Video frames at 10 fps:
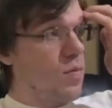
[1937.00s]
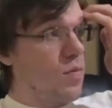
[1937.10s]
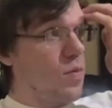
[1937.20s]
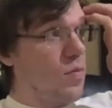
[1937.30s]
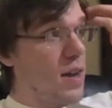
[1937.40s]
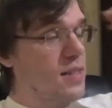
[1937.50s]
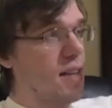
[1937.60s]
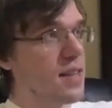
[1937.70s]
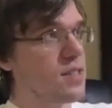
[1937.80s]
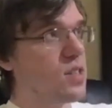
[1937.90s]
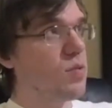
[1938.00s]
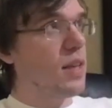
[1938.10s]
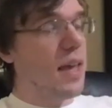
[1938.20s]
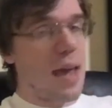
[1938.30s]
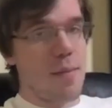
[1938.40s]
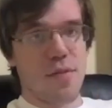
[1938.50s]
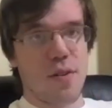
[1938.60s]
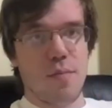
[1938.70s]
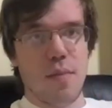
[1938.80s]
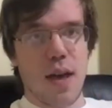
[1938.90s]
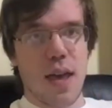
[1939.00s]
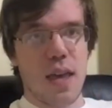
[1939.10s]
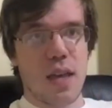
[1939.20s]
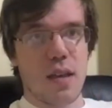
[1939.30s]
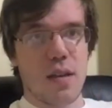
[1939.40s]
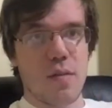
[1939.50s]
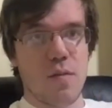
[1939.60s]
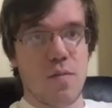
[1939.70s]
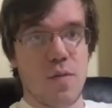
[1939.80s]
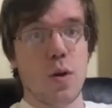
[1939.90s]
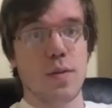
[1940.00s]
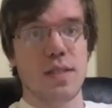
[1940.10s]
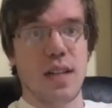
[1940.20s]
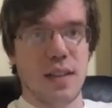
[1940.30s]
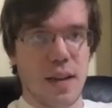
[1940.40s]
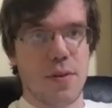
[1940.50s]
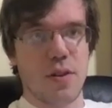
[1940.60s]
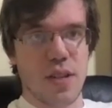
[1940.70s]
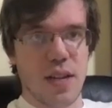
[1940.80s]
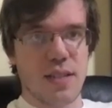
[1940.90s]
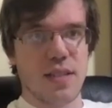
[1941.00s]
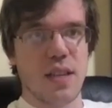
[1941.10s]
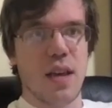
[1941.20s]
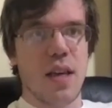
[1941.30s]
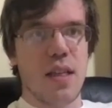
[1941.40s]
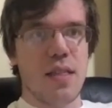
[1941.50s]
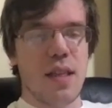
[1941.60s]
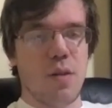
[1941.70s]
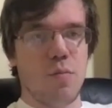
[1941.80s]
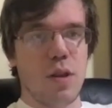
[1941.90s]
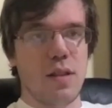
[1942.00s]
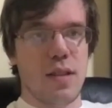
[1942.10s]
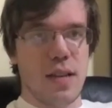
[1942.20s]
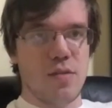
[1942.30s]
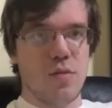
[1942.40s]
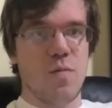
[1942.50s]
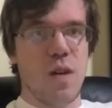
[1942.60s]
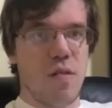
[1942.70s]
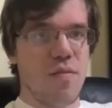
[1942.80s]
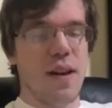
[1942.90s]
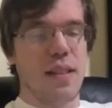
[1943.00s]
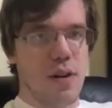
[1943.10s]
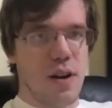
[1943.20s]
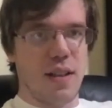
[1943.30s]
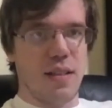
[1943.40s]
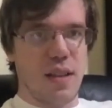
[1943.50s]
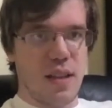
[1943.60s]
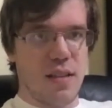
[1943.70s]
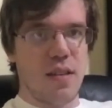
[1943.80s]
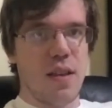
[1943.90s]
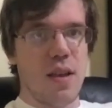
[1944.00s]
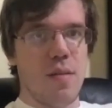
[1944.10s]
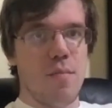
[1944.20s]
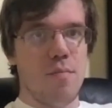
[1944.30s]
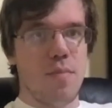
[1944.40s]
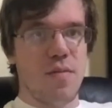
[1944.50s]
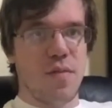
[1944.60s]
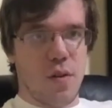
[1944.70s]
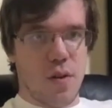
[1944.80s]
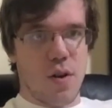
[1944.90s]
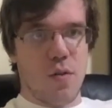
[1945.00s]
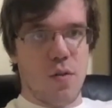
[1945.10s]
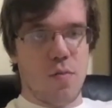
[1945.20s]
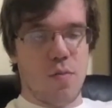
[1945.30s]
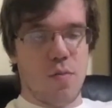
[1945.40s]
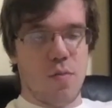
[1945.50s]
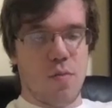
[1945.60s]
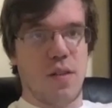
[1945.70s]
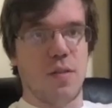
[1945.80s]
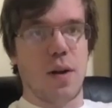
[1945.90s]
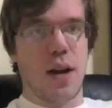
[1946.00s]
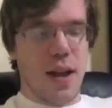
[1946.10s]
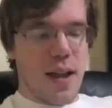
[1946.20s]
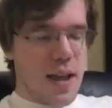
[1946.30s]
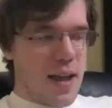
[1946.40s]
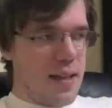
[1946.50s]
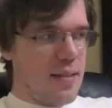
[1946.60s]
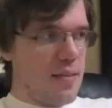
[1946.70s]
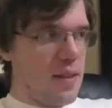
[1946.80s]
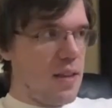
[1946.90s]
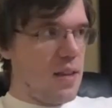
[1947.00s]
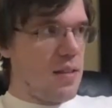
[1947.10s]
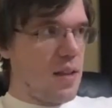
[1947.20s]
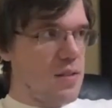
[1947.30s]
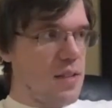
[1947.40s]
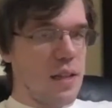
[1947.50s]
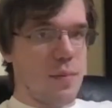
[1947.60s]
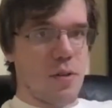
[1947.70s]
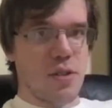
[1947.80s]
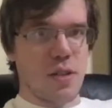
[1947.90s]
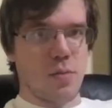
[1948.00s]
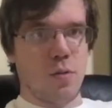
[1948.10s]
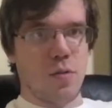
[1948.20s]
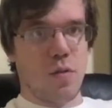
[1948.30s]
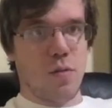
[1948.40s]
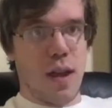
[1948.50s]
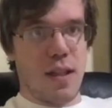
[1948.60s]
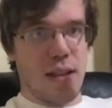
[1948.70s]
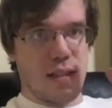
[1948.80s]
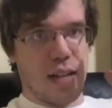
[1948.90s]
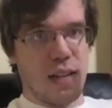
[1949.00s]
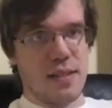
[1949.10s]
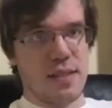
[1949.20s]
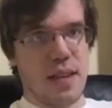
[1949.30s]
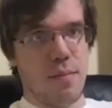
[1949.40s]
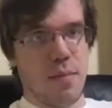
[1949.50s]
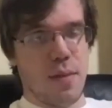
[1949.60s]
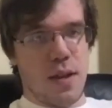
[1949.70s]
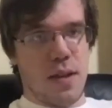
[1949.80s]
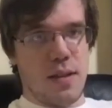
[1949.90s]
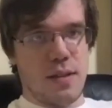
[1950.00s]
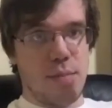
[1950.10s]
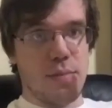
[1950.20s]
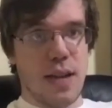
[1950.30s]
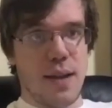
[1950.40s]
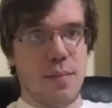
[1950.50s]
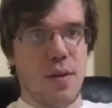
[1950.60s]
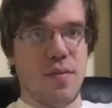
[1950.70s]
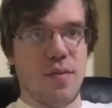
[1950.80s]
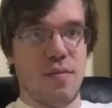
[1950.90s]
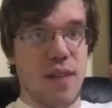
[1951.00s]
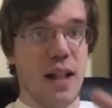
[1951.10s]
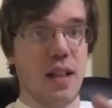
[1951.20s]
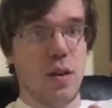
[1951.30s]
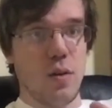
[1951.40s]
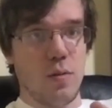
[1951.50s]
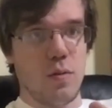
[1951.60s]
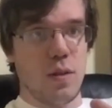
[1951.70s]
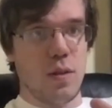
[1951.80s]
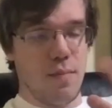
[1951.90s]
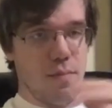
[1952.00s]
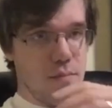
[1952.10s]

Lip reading: for us, the answer really came from a few consulting projects that we did to verify the market need before we built the software. And the consulting projects would create exactly the same type of value to the